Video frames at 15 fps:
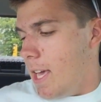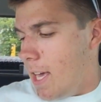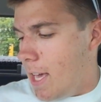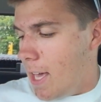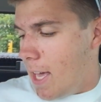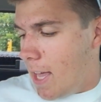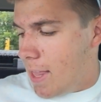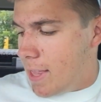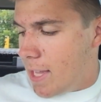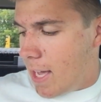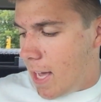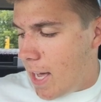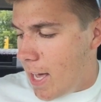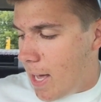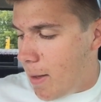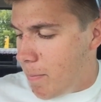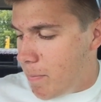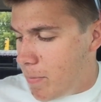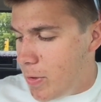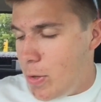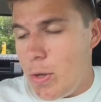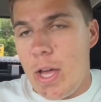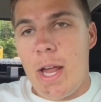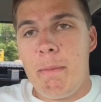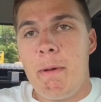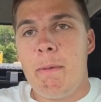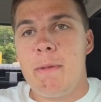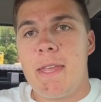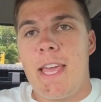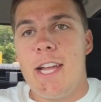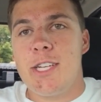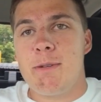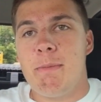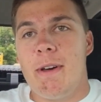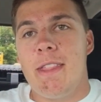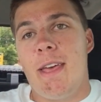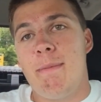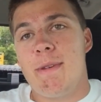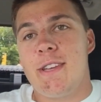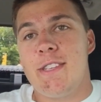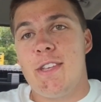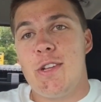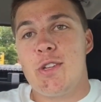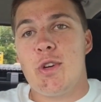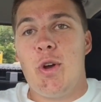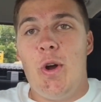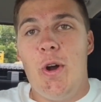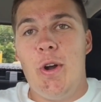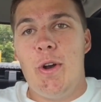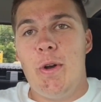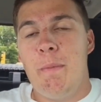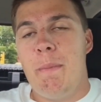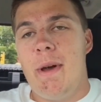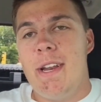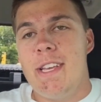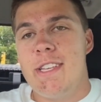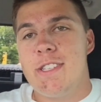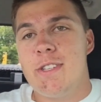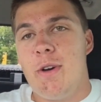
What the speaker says: And you got to be able to catch them on that because that's your hard-earned money.